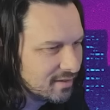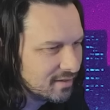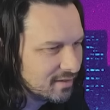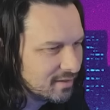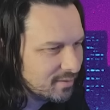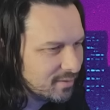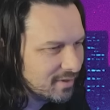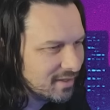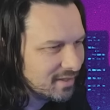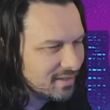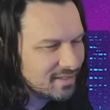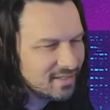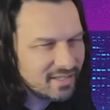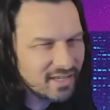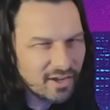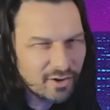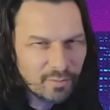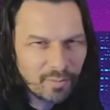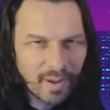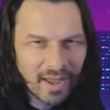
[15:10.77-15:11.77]
Where the
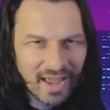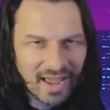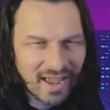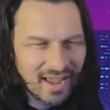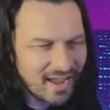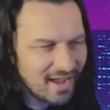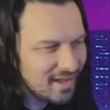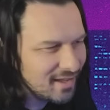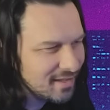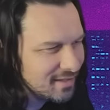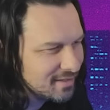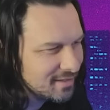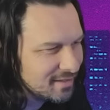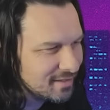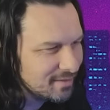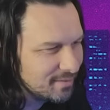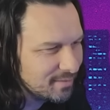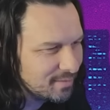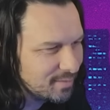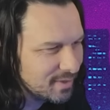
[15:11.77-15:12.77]
sound pans
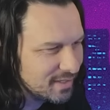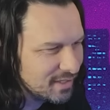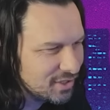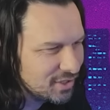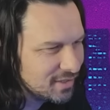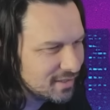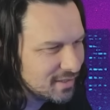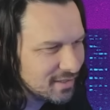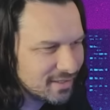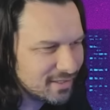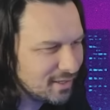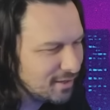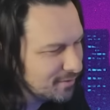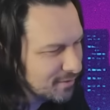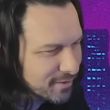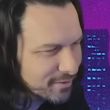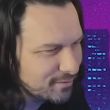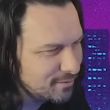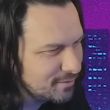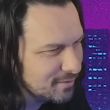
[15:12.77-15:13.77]
and positions itself,
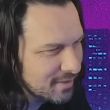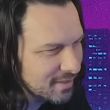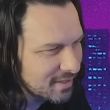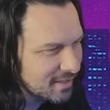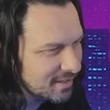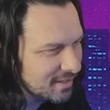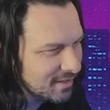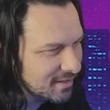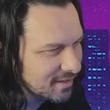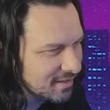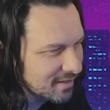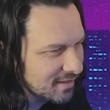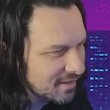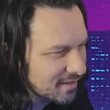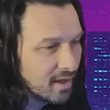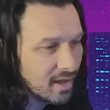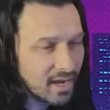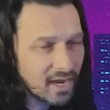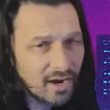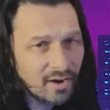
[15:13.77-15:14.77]
it's really good.
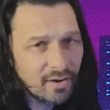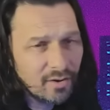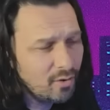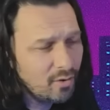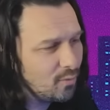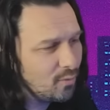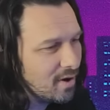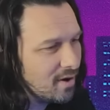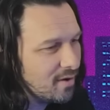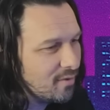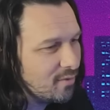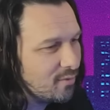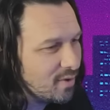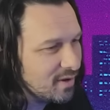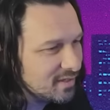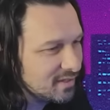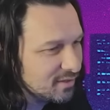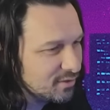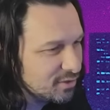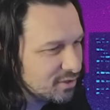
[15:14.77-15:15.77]
Can't recall what
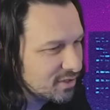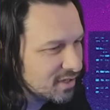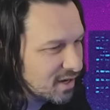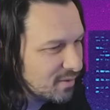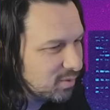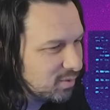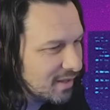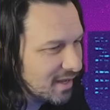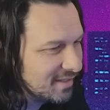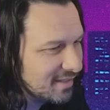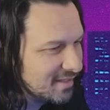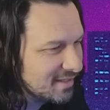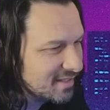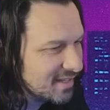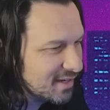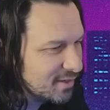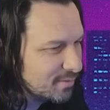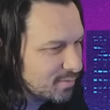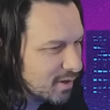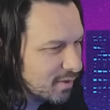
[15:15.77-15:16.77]
resolution I played this
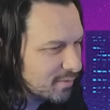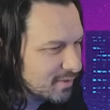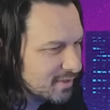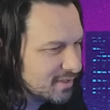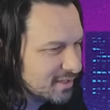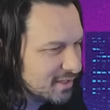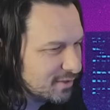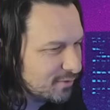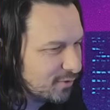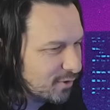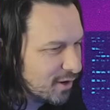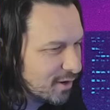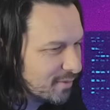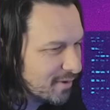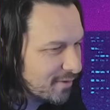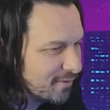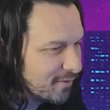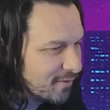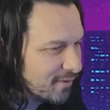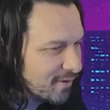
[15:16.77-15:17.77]
at, probably 640
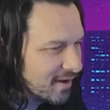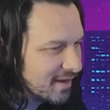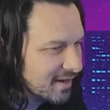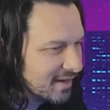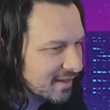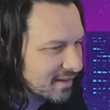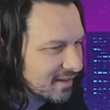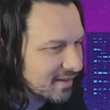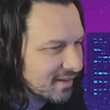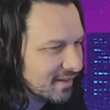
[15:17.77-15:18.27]
by 480.